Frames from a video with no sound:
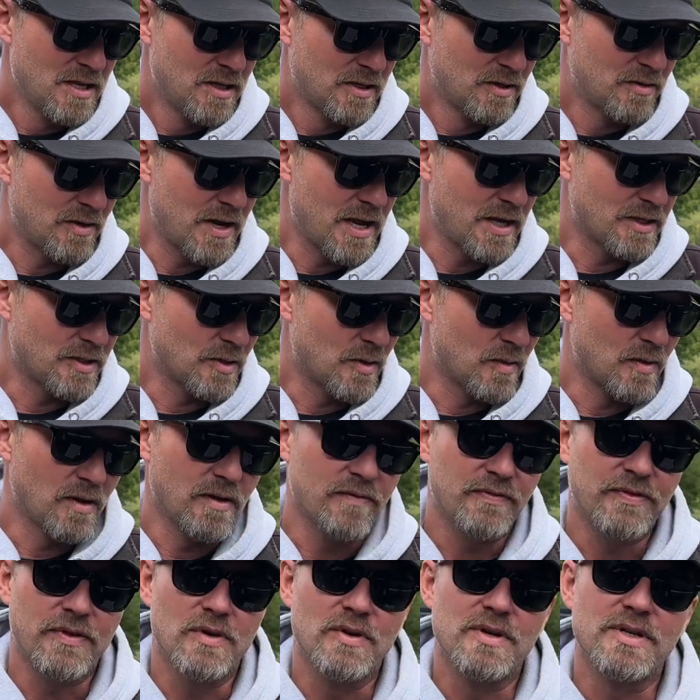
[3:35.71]
grand total
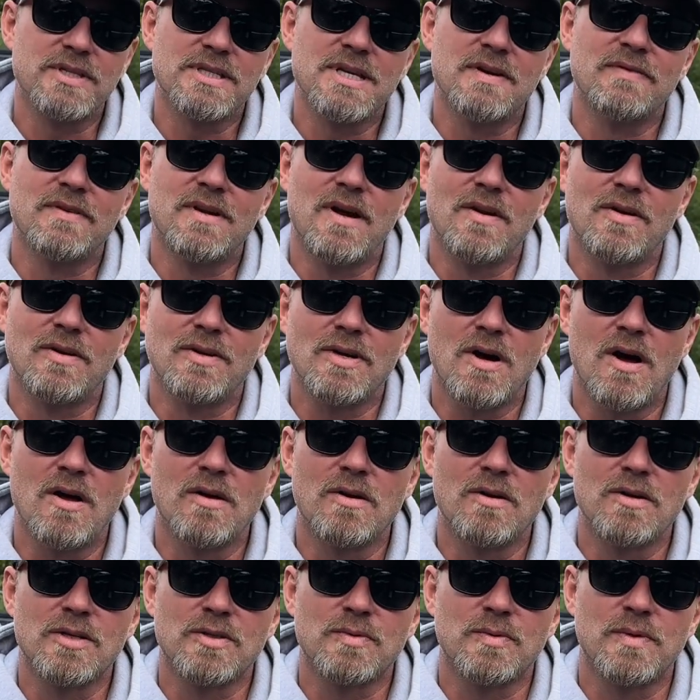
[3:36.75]
of $3,700